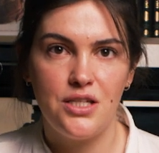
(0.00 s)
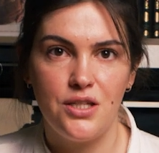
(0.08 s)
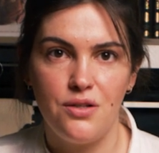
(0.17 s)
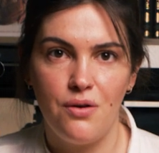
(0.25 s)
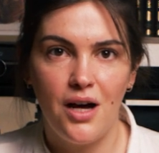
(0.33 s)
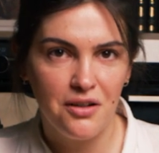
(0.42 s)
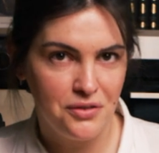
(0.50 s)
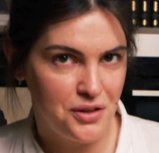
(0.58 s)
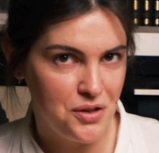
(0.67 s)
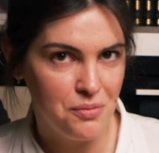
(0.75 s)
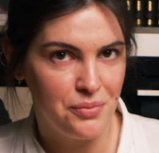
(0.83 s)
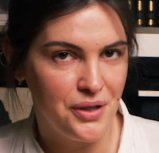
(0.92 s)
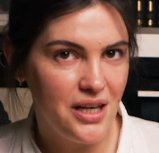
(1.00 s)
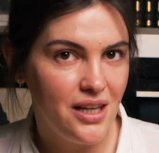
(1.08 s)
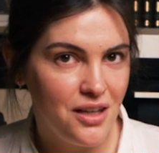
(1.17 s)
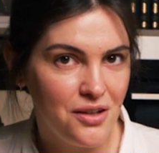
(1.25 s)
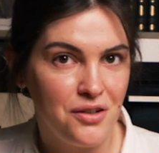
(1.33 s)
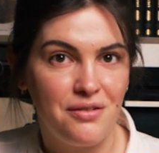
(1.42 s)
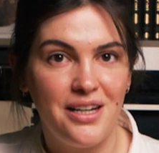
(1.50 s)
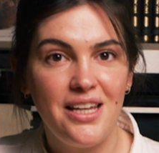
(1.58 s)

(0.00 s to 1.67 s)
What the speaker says: to do after you preheat your oven